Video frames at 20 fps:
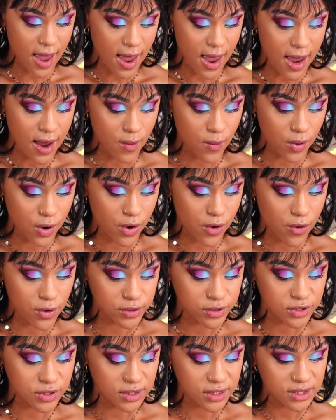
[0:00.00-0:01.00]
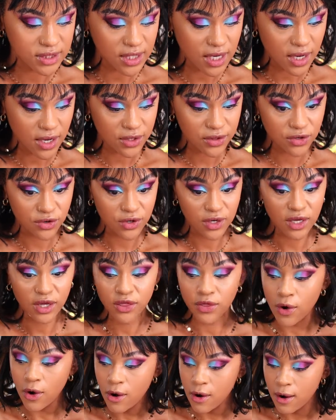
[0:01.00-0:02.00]
and we're going to set
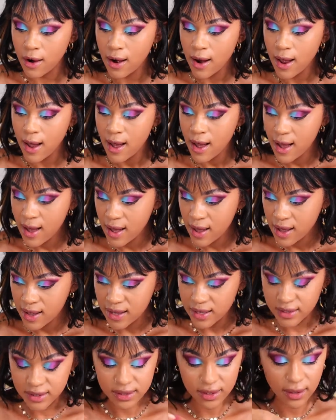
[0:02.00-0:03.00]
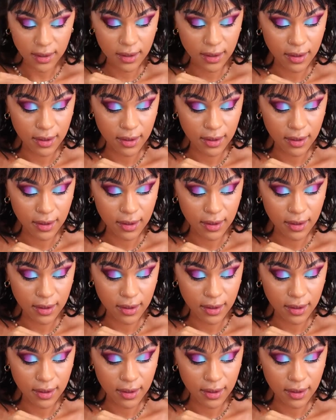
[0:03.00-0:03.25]
underneath our eyes.